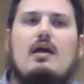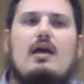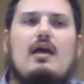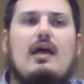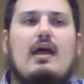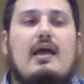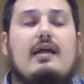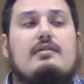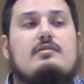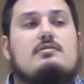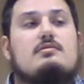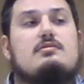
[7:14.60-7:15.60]

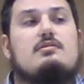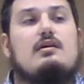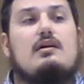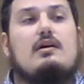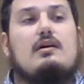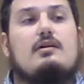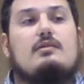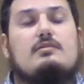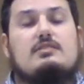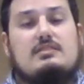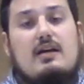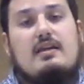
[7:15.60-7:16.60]
and
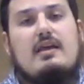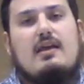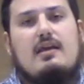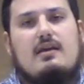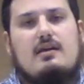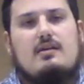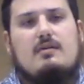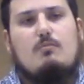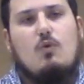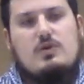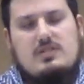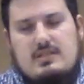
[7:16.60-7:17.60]
studying
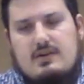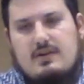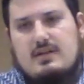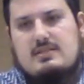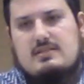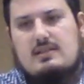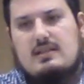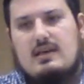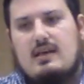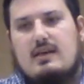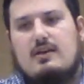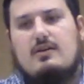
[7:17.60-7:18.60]
more
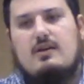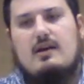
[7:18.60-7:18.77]
seriously